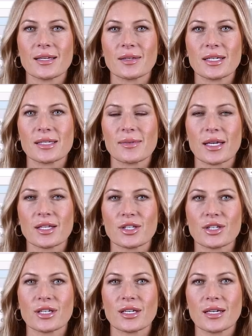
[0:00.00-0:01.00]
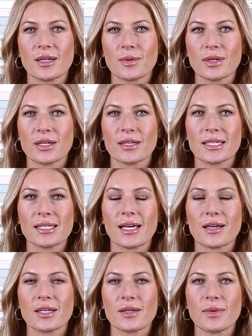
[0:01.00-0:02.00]
in Links Manager, we'll click
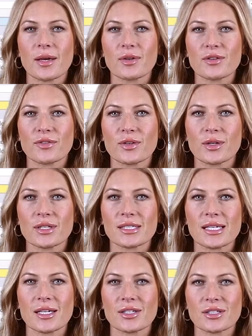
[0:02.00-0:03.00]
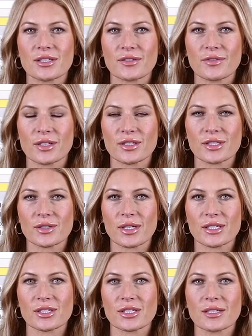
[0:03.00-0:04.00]
down at level 4 to enter the first
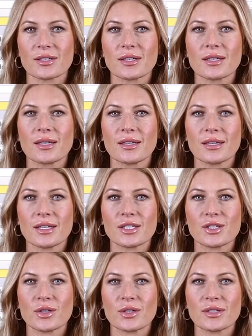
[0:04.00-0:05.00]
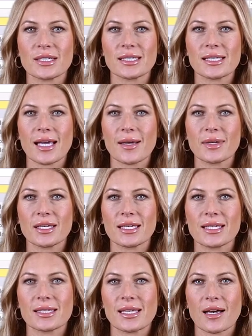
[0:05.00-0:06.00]
question. Control V tab
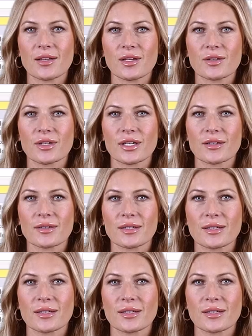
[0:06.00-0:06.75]
key down over.